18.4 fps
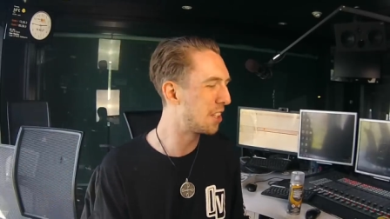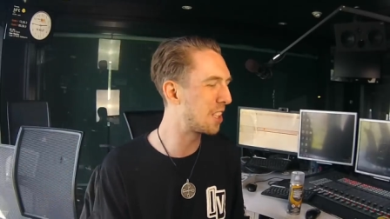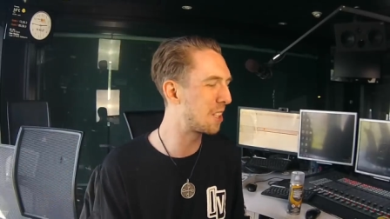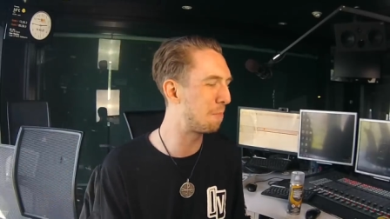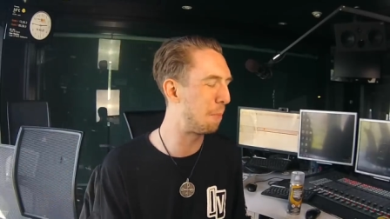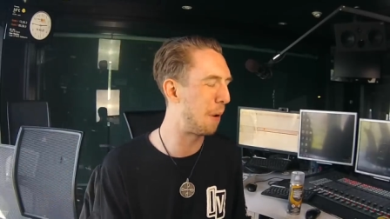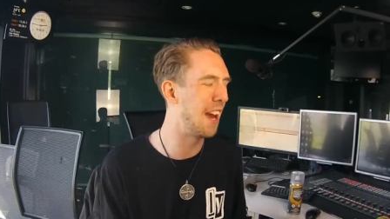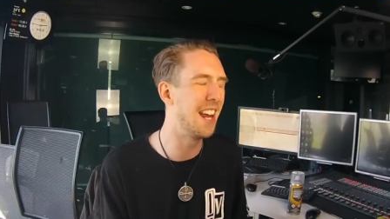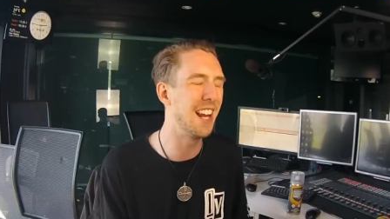
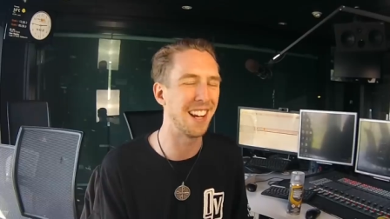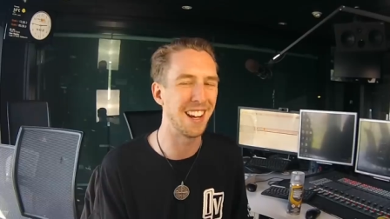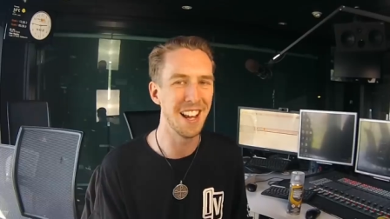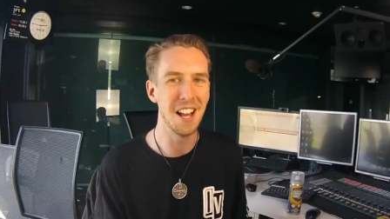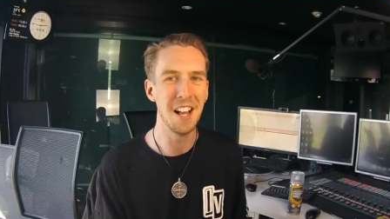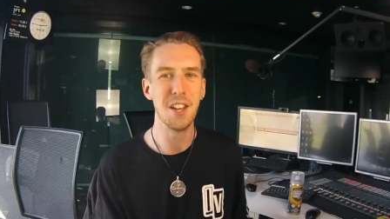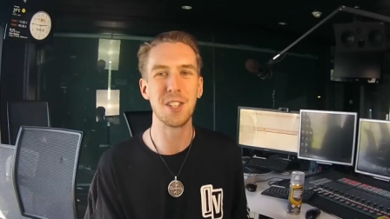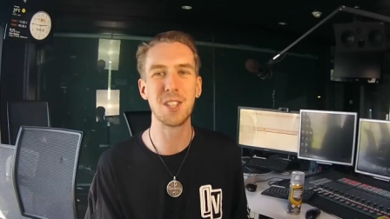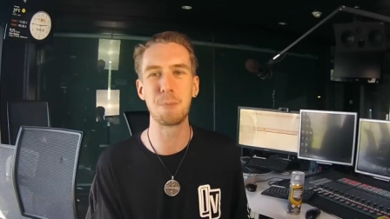
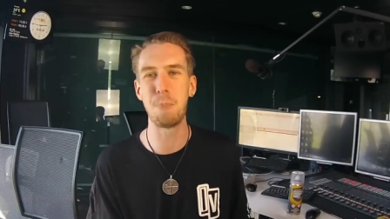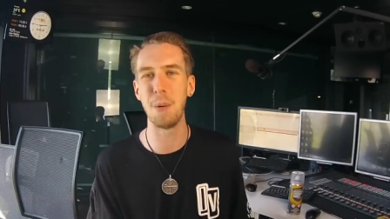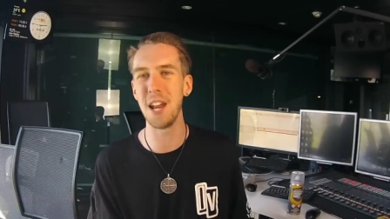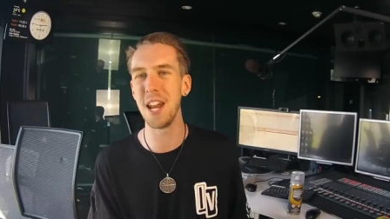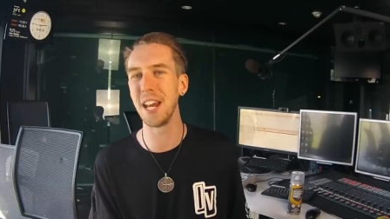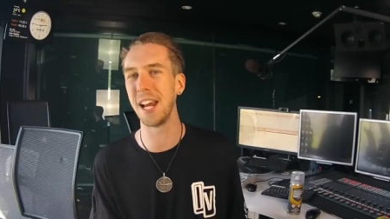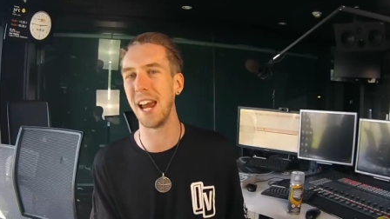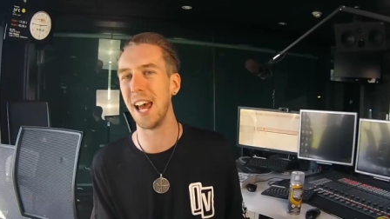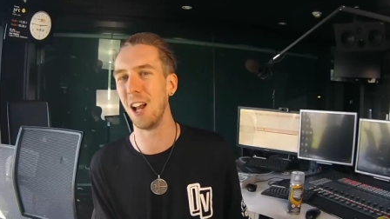
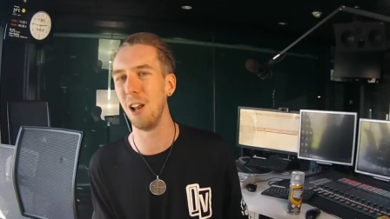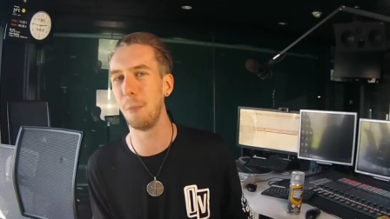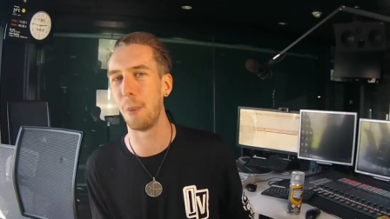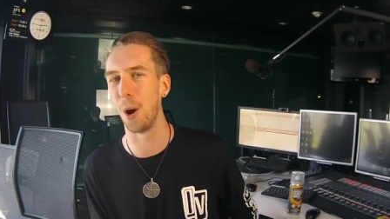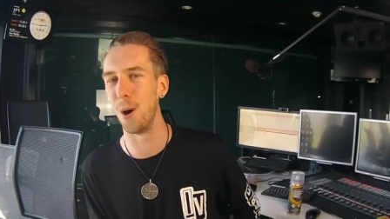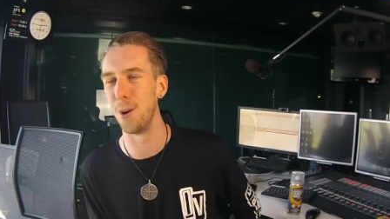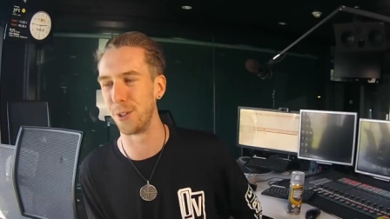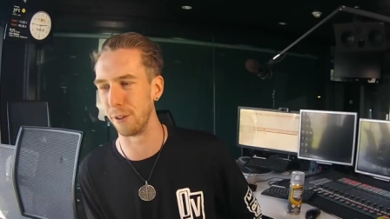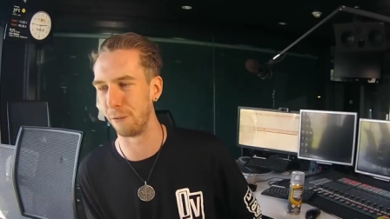spinning
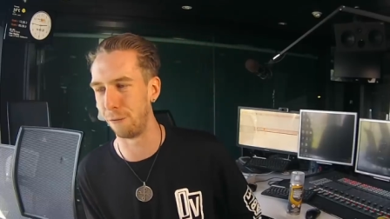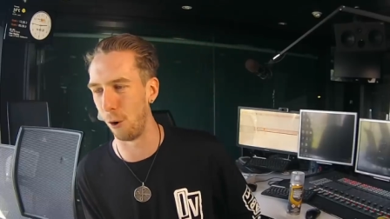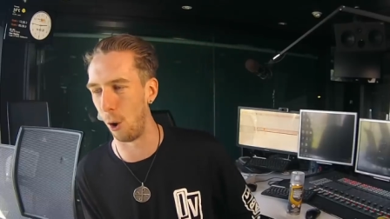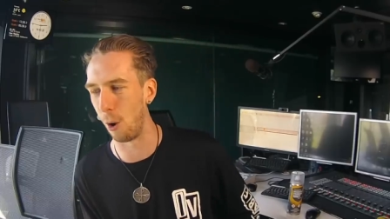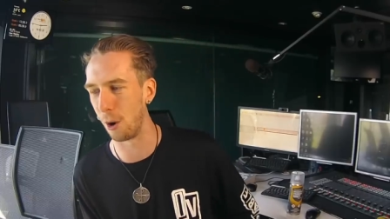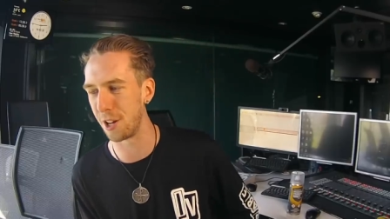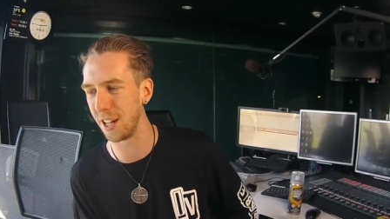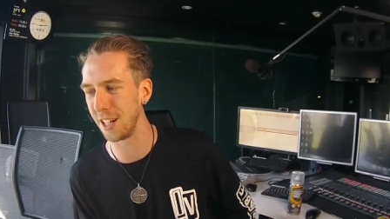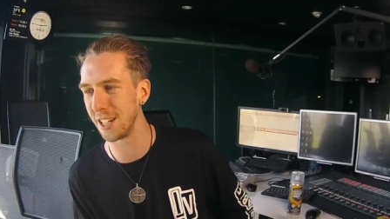elbows a
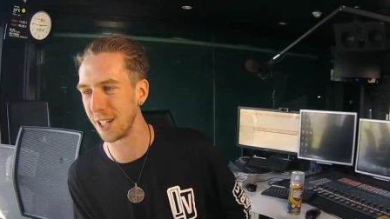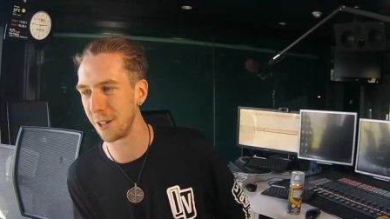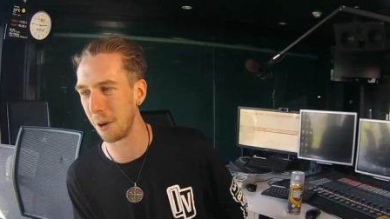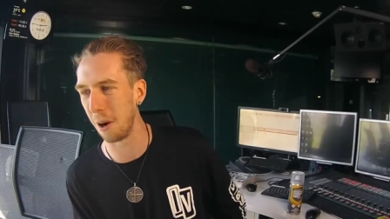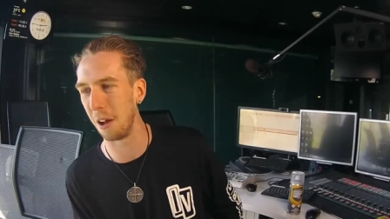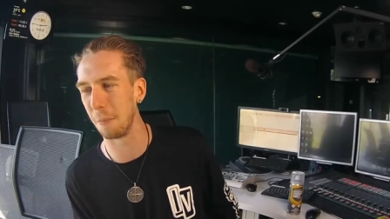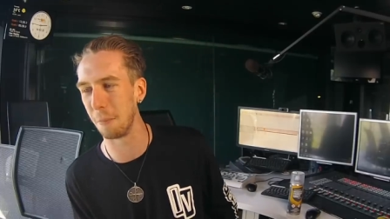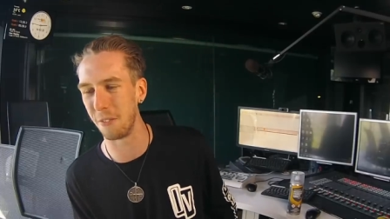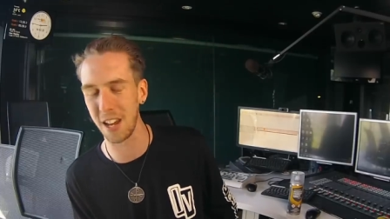
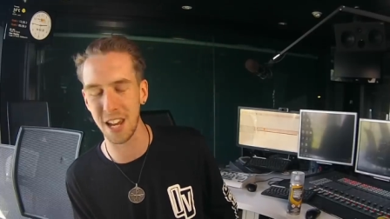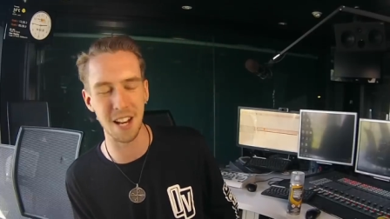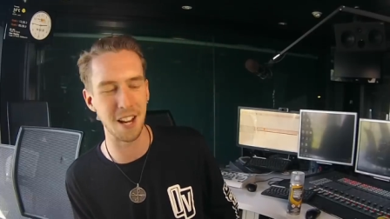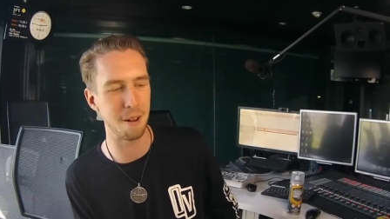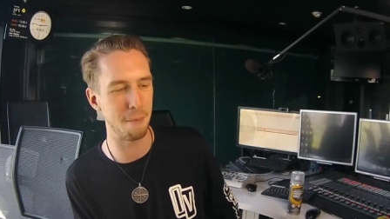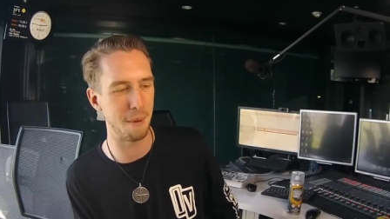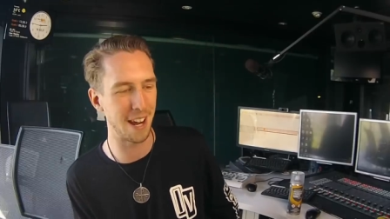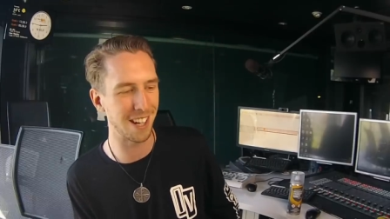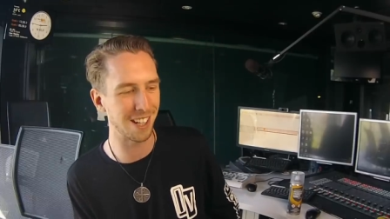fourteen-year-old
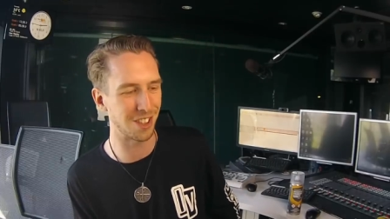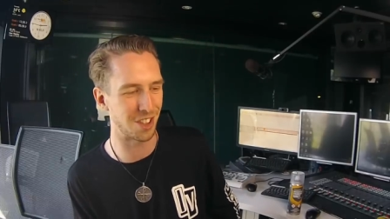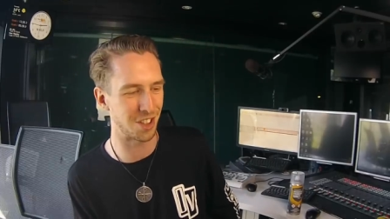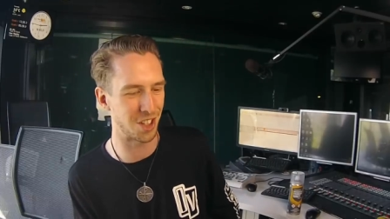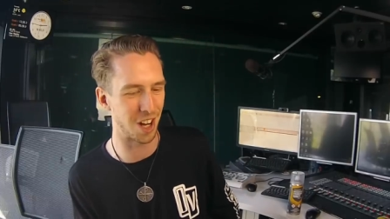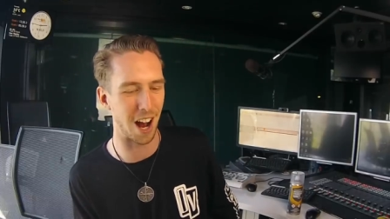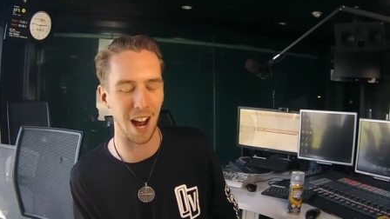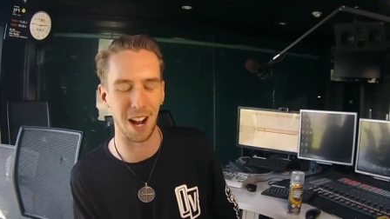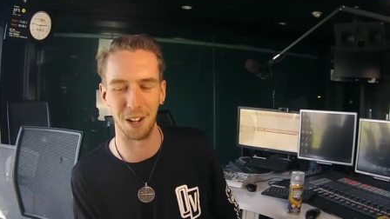Vietnamese
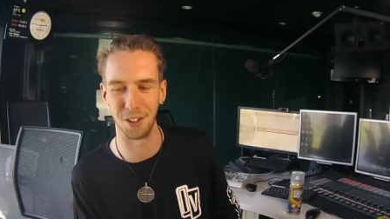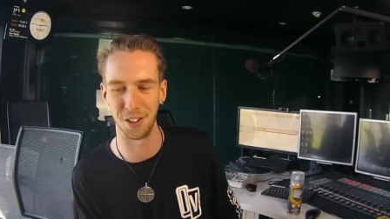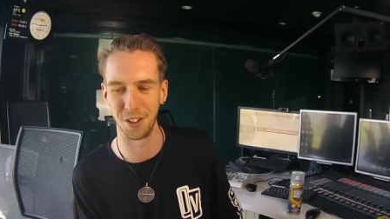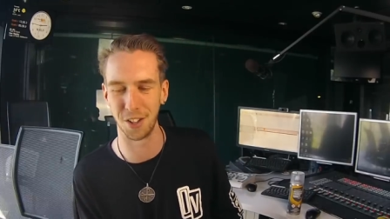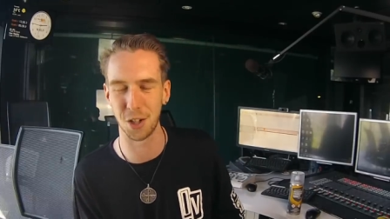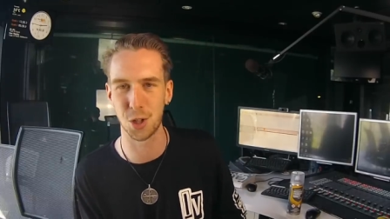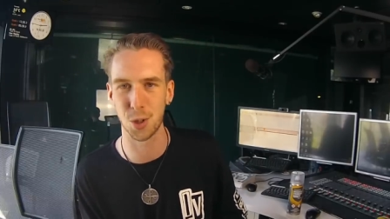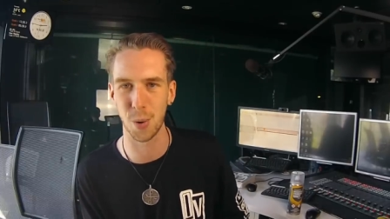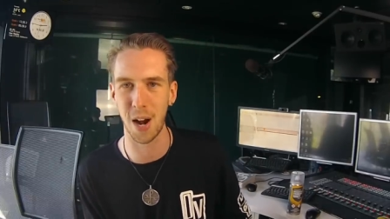child
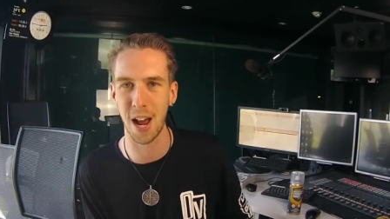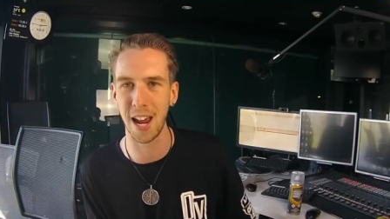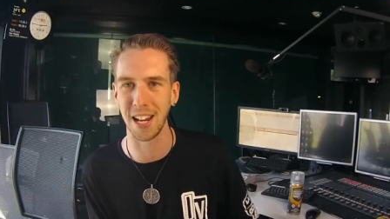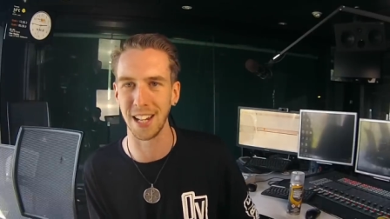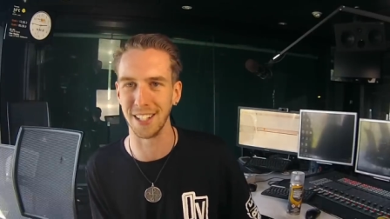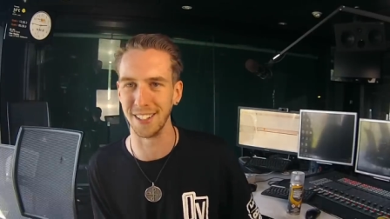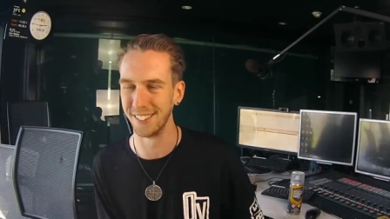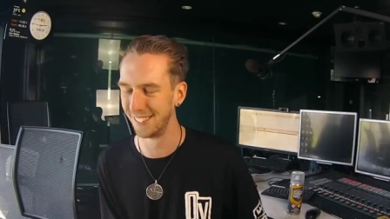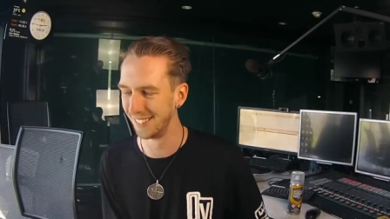on the
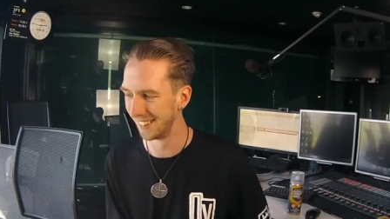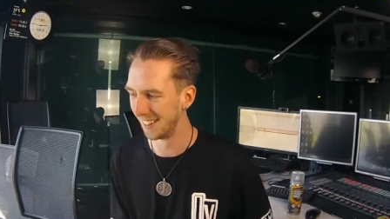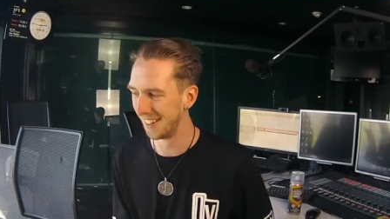train.